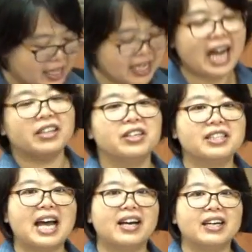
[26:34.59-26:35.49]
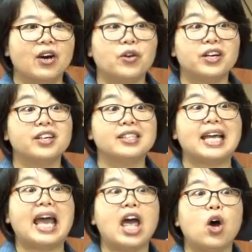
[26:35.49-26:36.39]
the other sound occurs
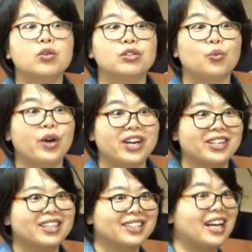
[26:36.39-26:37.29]
elsewhere.